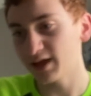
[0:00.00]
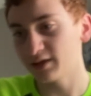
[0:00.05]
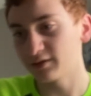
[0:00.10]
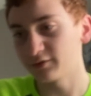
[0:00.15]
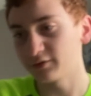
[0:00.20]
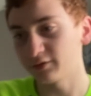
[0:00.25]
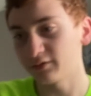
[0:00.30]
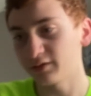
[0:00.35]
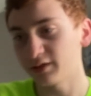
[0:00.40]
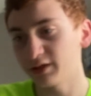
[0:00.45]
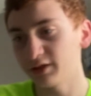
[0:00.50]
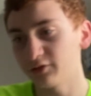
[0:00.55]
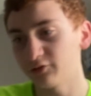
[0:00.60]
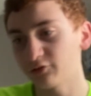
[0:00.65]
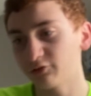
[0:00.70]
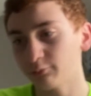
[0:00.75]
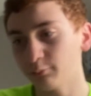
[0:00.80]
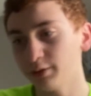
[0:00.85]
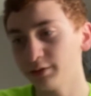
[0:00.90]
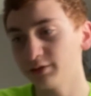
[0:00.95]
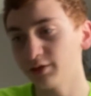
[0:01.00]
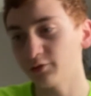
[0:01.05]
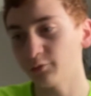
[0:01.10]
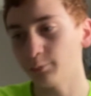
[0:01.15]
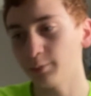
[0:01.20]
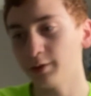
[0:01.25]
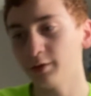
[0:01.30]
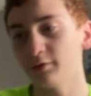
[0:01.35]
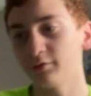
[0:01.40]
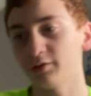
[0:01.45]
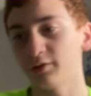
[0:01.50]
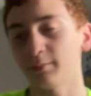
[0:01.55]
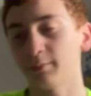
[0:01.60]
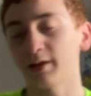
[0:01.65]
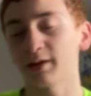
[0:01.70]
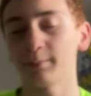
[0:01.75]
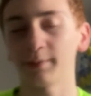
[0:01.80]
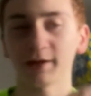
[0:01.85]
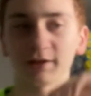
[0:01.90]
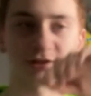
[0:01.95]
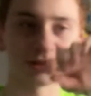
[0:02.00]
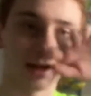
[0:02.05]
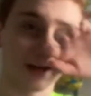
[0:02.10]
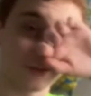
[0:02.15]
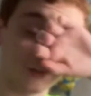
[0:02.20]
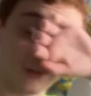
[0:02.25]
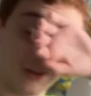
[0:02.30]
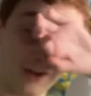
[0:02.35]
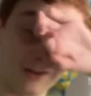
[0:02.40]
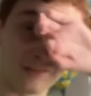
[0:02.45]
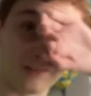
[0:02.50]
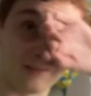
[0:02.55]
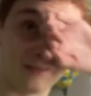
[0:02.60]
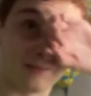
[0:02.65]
until Lan's screen disappears and Mega Man jacks out.